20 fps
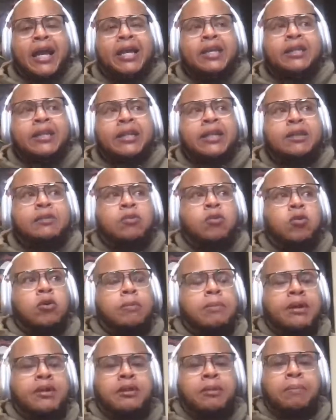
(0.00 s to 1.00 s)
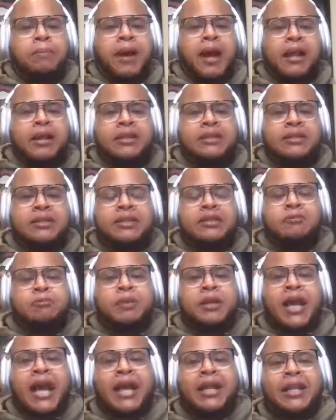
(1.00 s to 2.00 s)
hate to keep going back to politics,
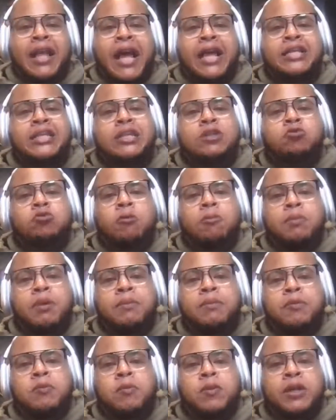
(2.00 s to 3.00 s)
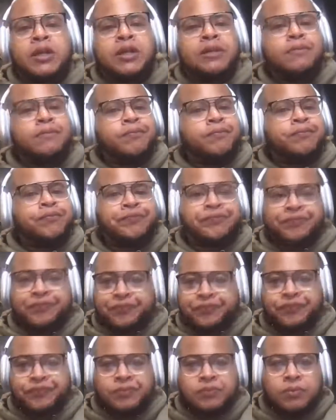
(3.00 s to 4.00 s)
but I just remember when
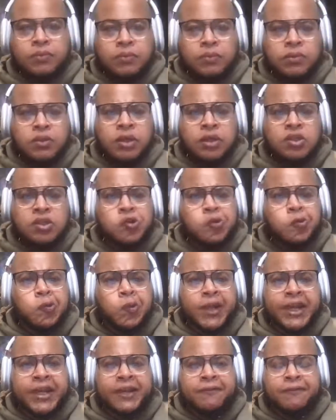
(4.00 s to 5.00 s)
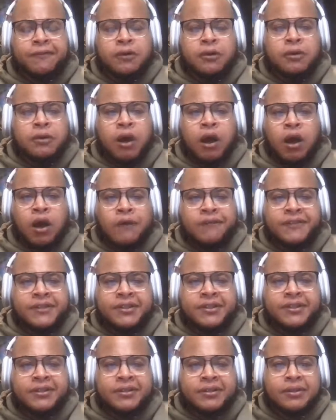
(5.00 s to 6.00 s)
you ran for
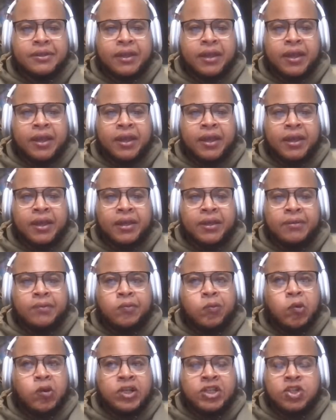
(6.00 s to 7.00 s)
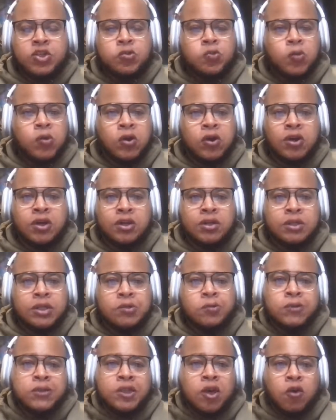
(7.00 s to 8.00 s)
office, and once you
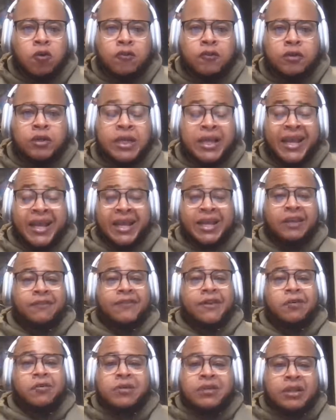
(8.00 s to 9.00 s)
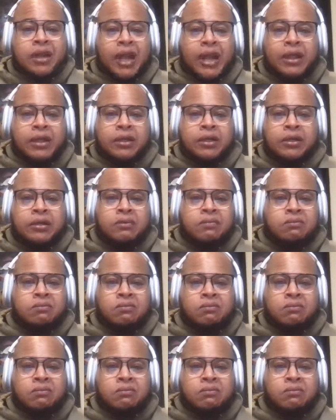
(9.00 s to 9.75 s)
won, it was over. And if there was a